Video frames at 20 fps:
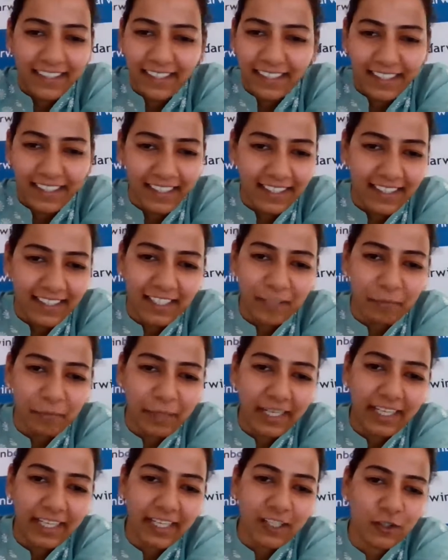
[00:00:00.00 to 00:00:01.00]
In
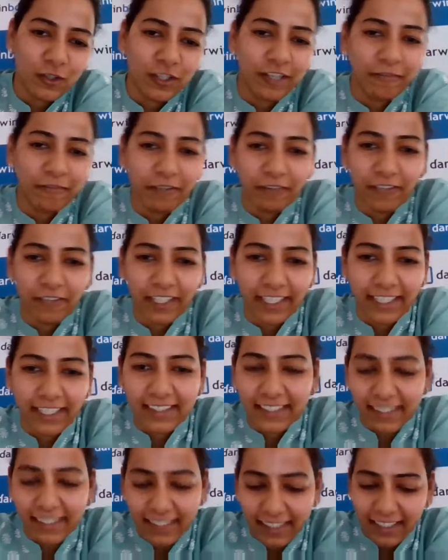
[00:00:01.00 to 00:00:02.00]
making sure everyone
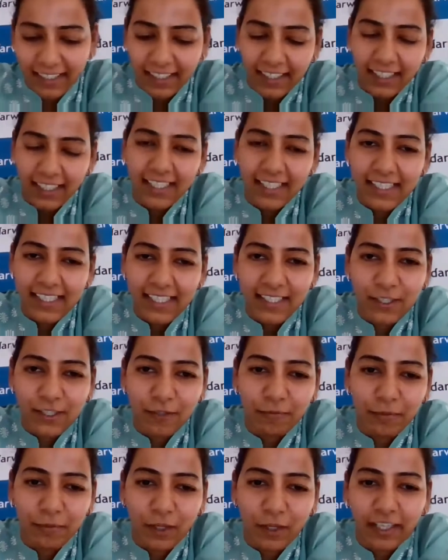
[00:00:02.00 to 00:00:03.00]
gets that sense
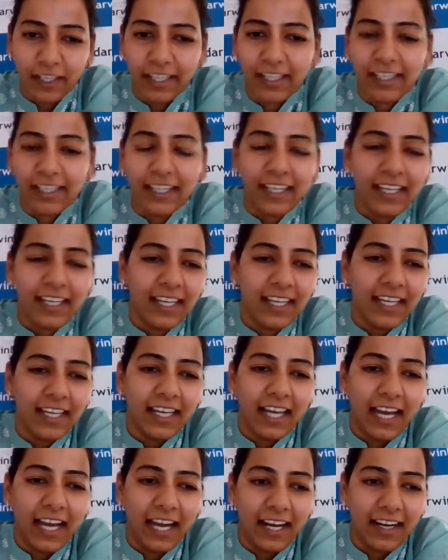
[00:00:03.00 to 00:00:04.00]
of belonging.
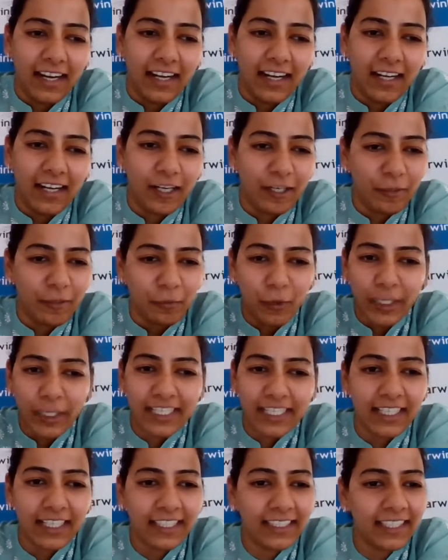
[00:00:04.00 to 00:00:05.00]

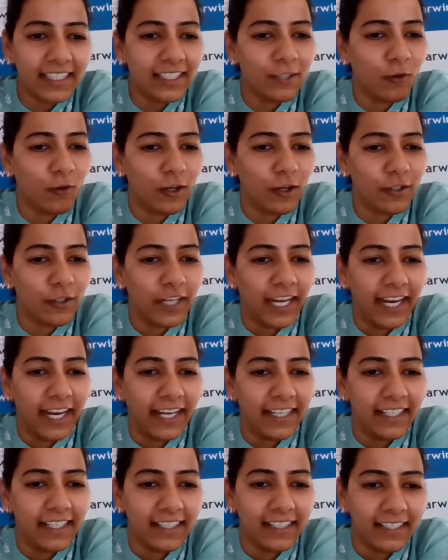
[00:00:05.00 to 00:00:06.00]
Mukesh, anything you want to
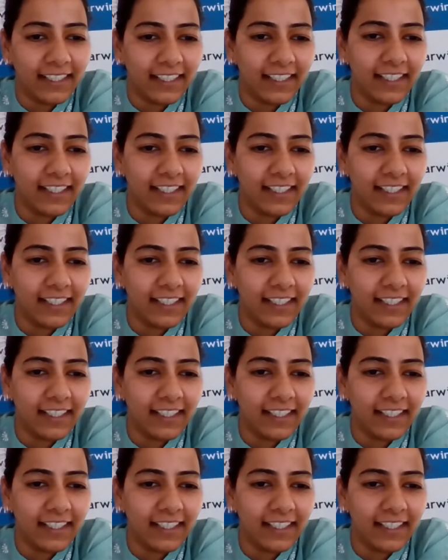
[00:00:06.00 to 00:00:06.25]
add